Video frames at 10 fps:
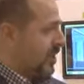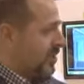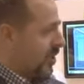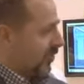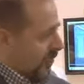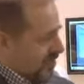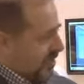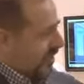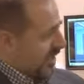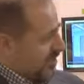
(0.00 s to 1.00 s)
So the first
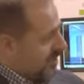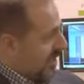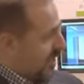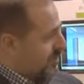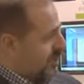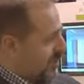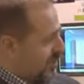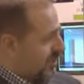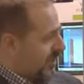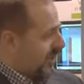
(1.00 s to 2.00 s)
thing that Schlage is doing
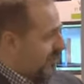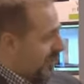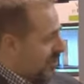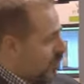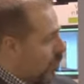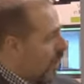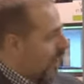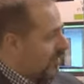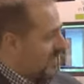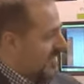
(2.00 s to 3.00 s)
is they're giving us
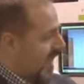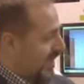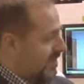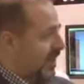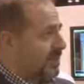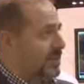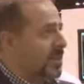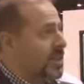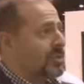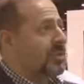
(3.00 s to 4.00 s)
wireless access
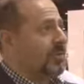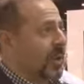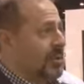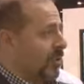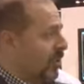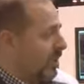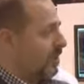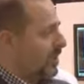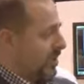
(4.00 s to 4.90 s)
to the front door.